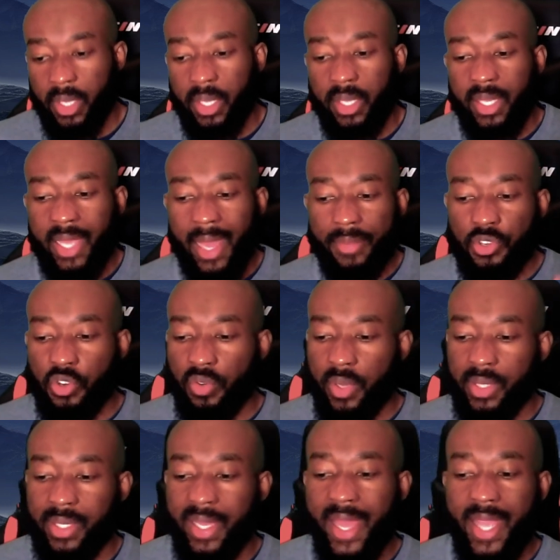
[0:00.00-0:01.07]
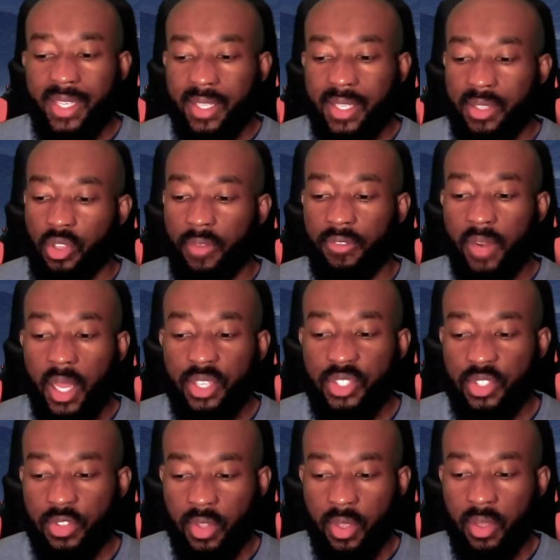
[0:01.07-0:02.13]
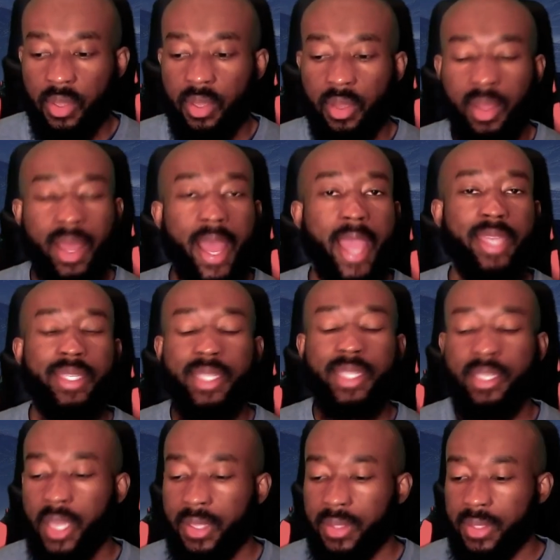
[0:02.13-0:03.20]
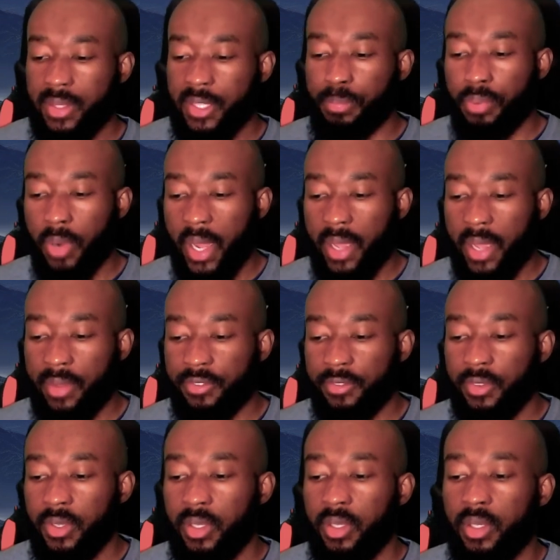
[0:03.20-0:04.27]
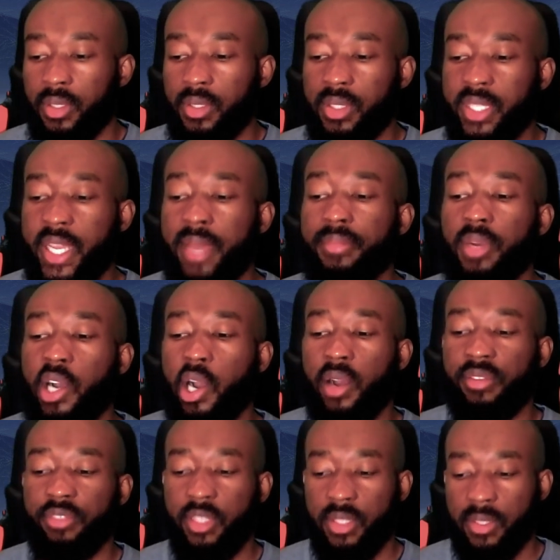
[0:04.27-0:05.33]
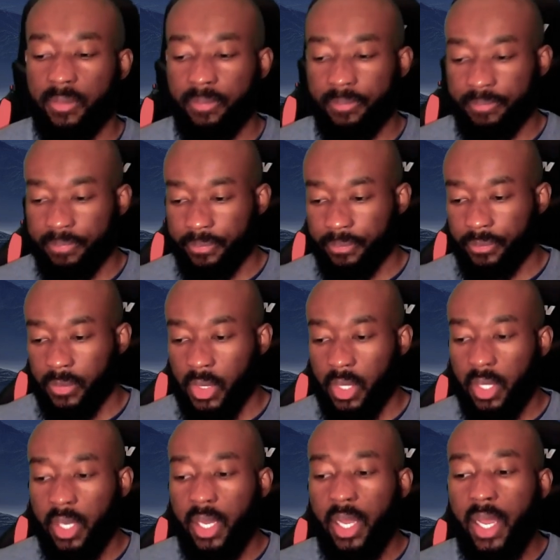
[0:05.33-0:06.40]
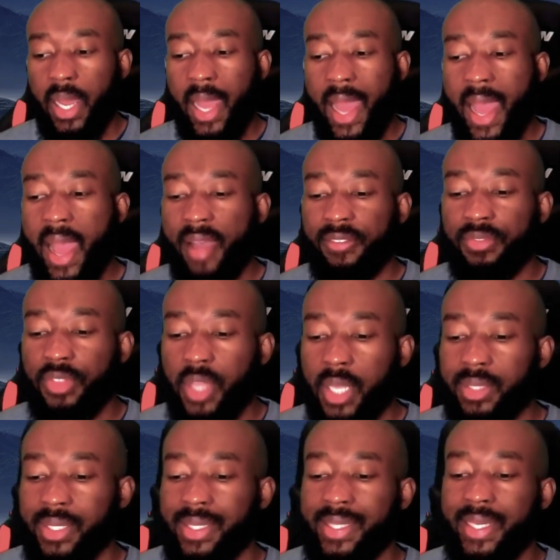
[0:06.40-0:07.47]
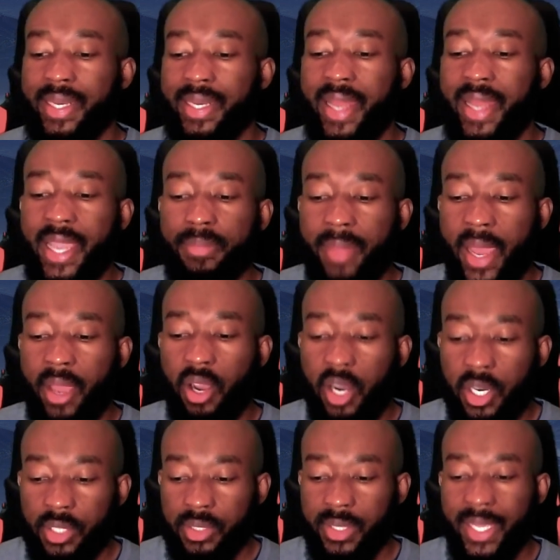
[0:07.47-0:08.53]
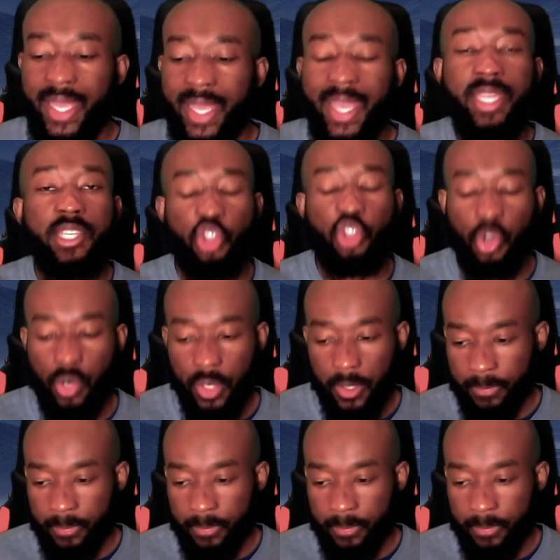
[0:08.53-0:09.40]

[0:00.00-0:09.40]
capturing the essence of lust, I did not deprive them of it. I have not denied my heart any joy,